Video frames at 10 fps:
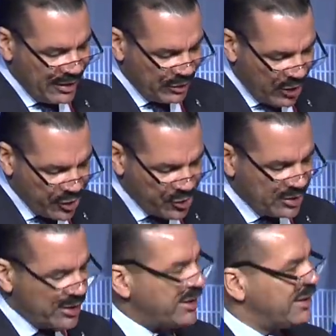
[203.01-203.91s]

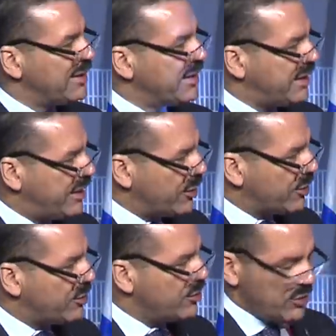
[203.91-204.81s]
logically
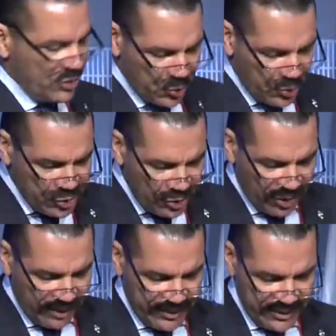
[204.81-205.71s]
geared towards
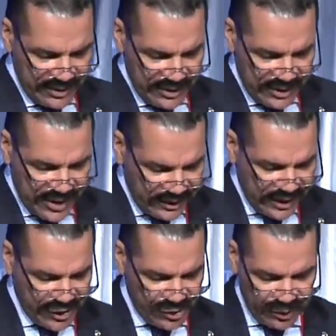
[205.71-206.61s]
Europe, not
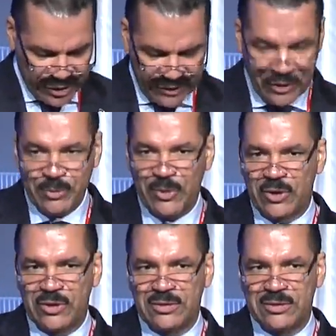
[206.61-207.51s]
the Asian region of Interpol.